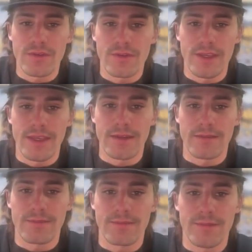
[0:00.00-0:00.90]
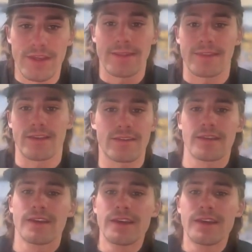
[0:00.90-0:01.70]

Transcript: to get this?